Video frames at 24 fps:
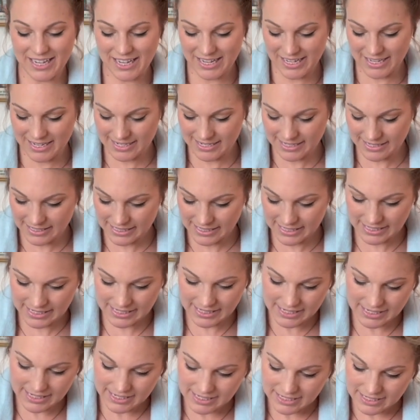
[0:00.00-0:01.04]
end.
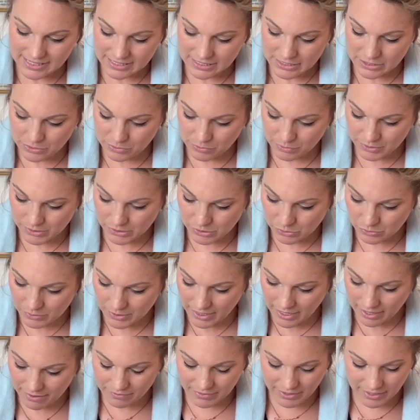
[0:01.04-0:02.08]
So what do we
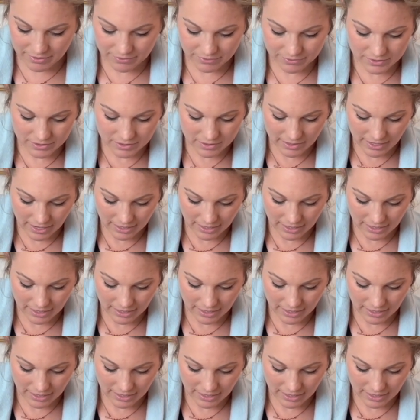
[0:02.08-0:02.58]
have left?